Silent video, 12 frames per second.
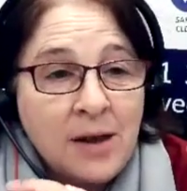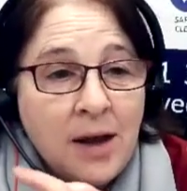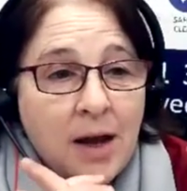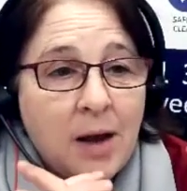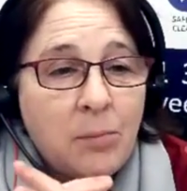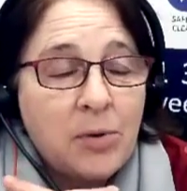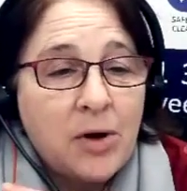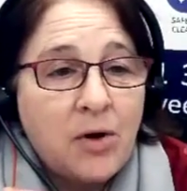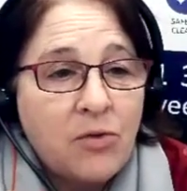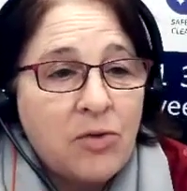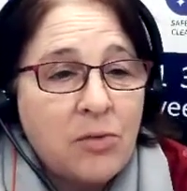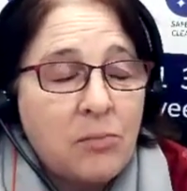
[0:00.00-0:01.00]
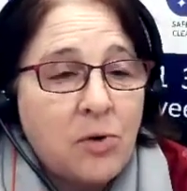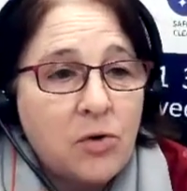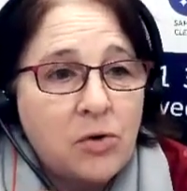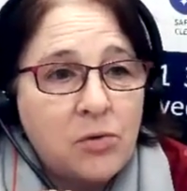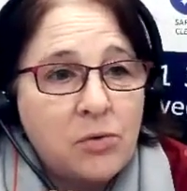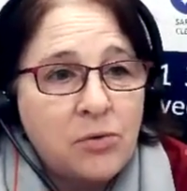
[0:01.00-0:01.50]
and because the
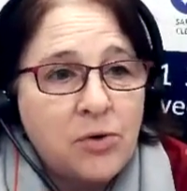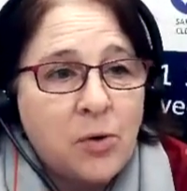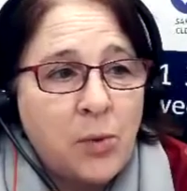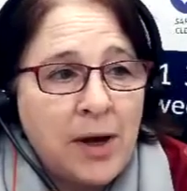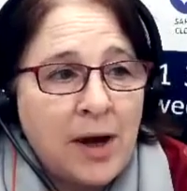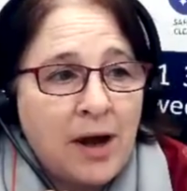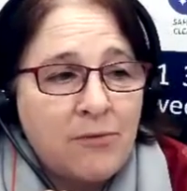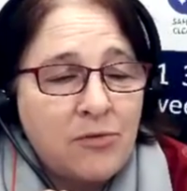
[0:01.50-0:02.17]
model that we have